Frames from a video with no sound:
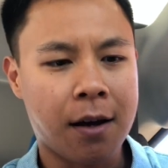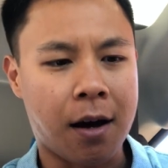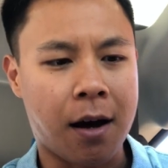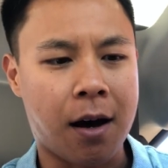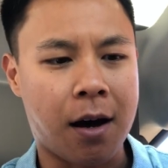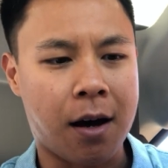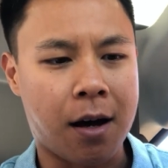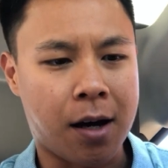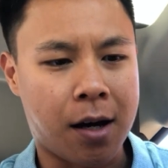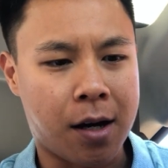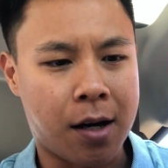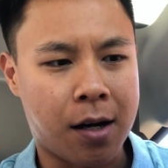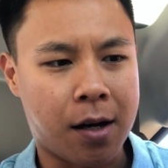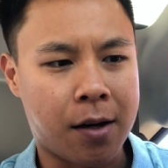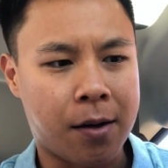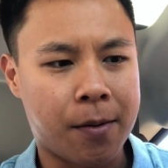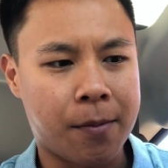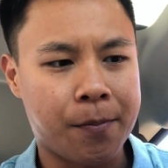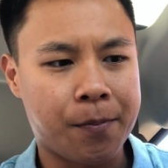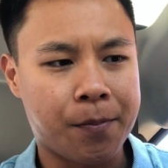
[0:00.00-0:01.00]

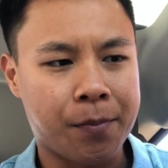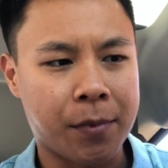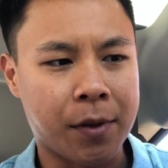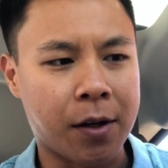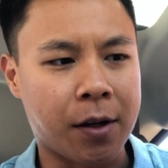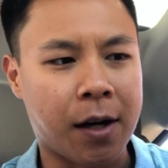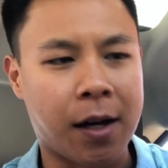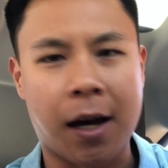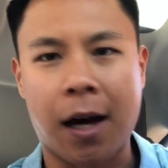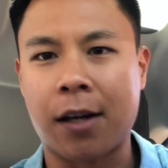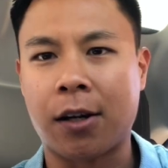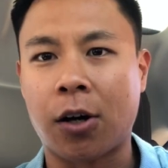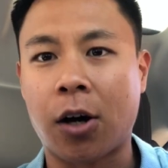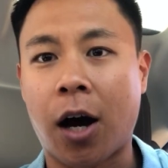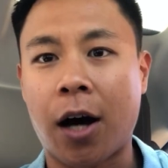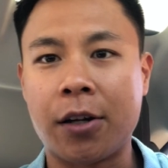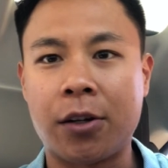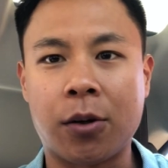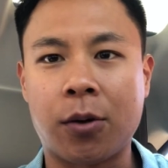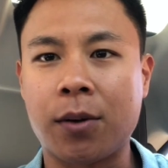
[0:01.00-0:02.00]

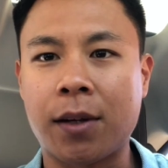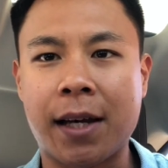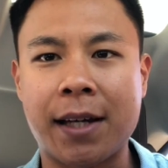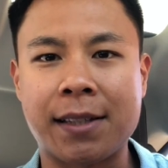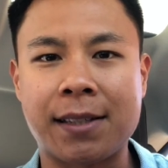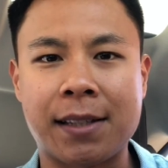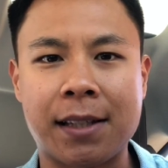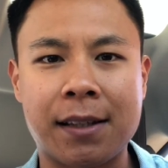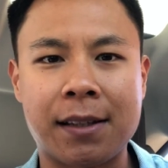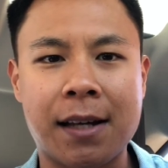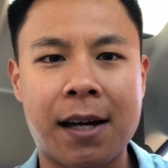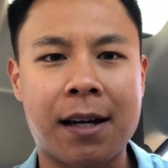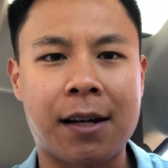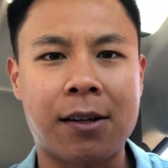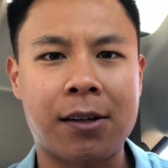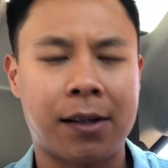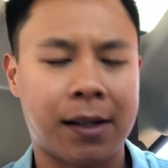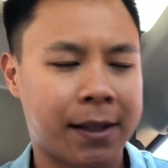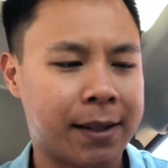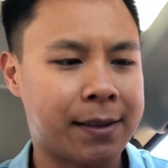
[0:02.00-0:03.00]
I don't like seeing that. I
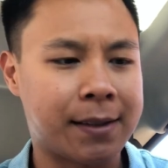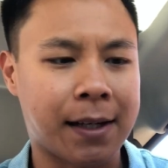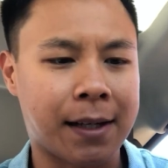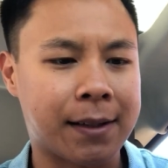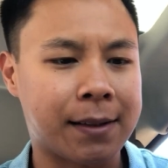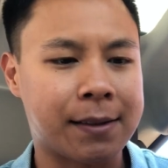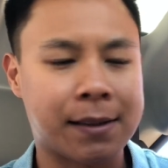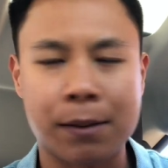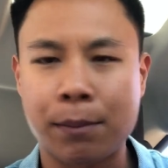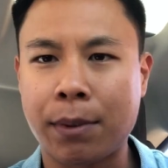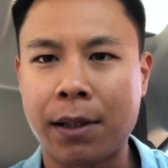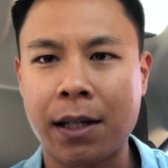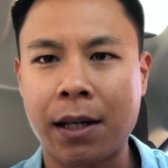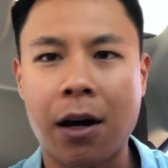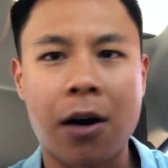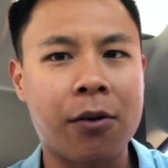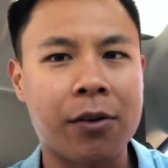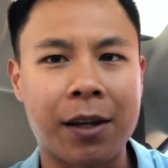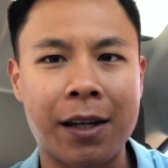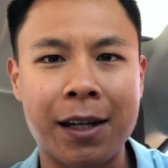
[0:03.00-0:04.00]
don't like telling somebody,
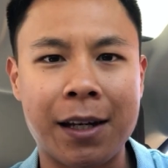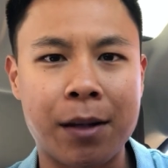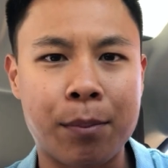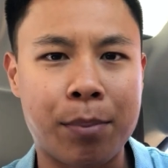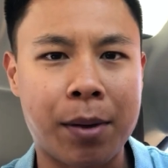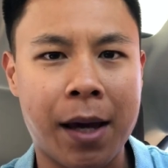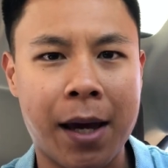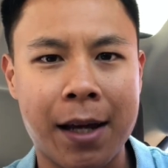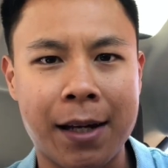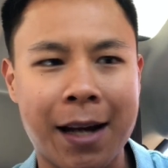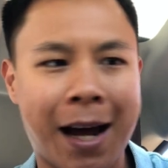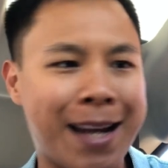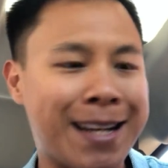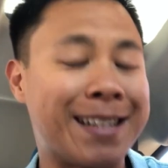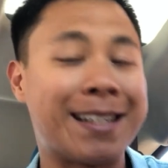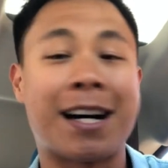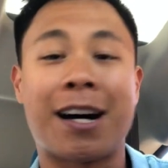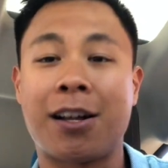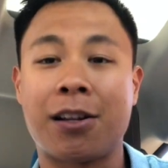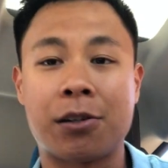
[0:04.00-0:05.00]
oh, they need to pay
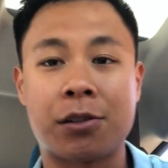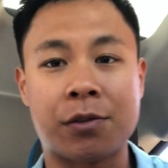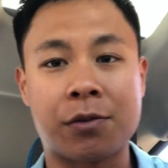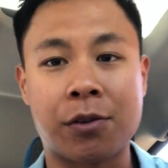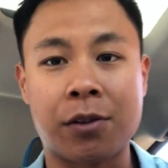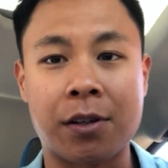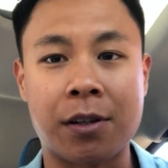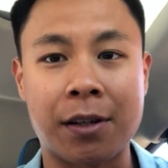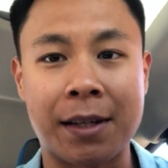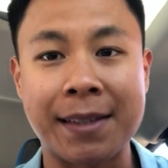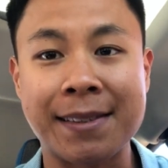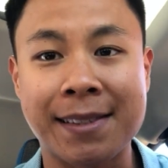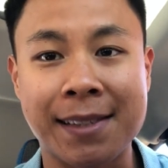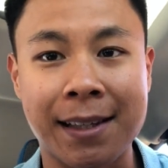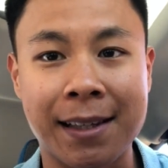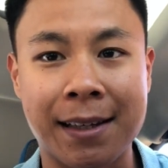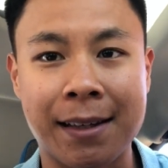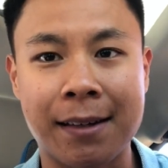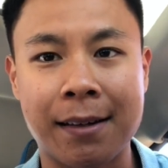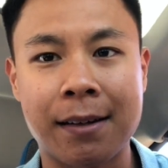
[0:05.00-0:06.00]
$90 for their
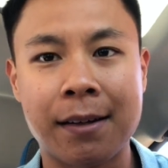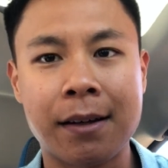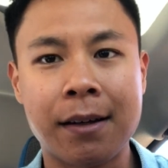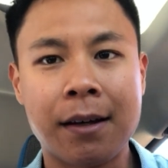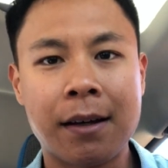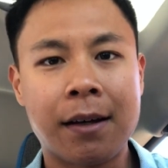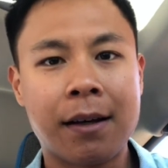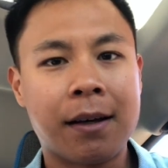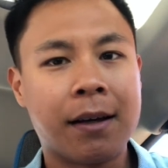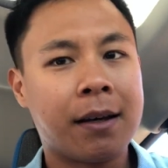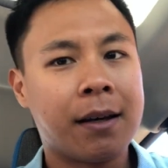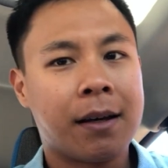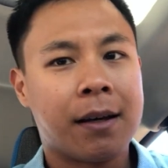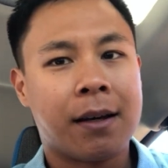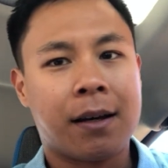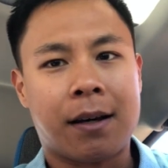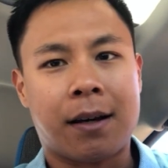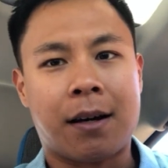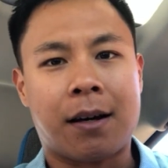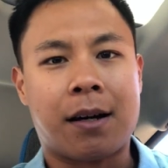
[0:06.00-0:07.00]
insulin,
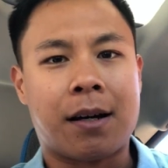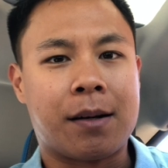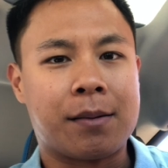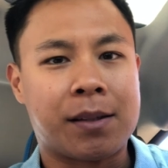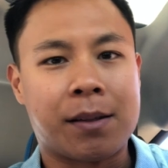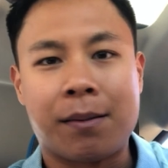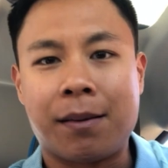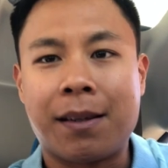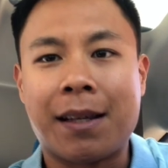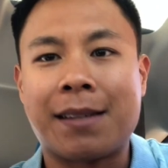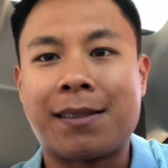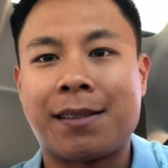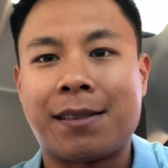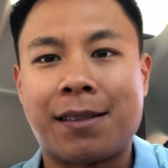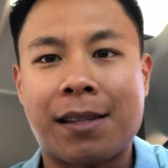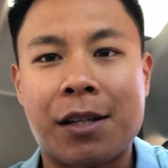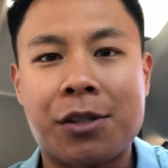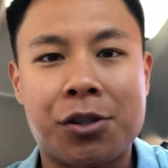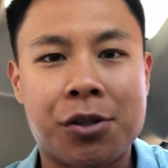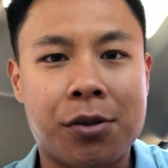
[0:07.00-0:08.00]
something that's
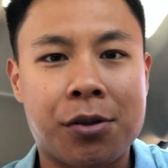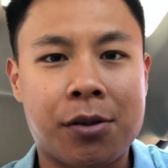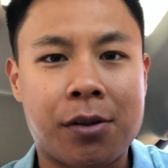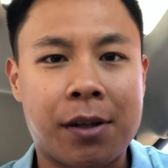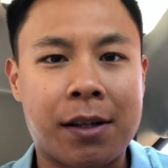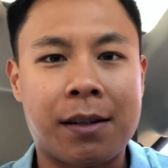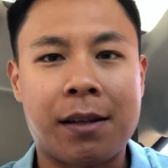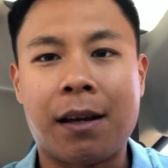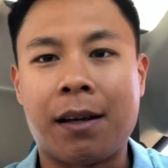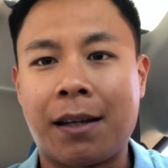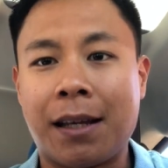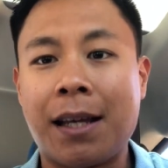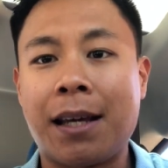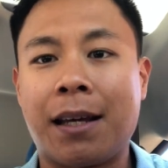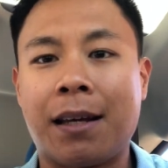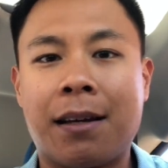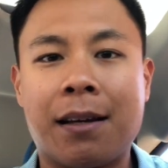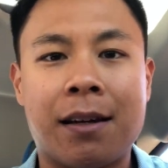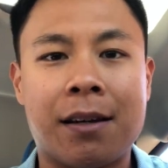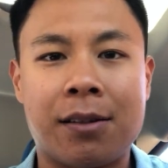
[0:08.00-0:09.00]
essential and they
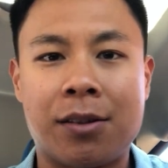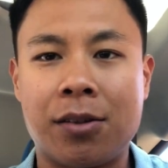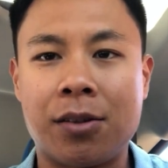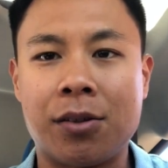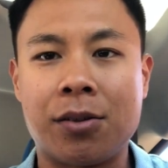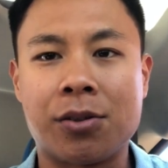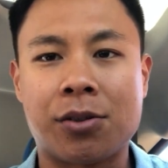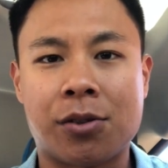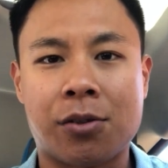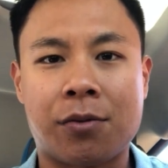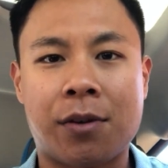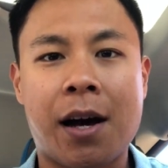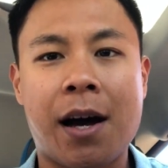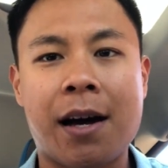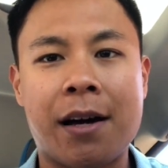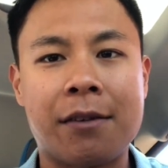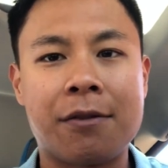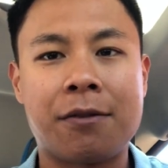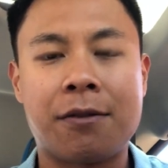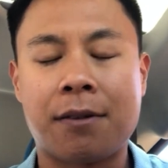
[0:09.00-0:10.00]
need to
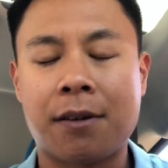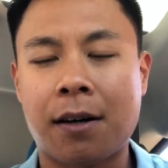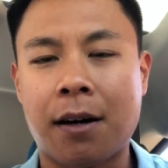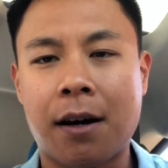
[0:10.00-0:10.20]
survive.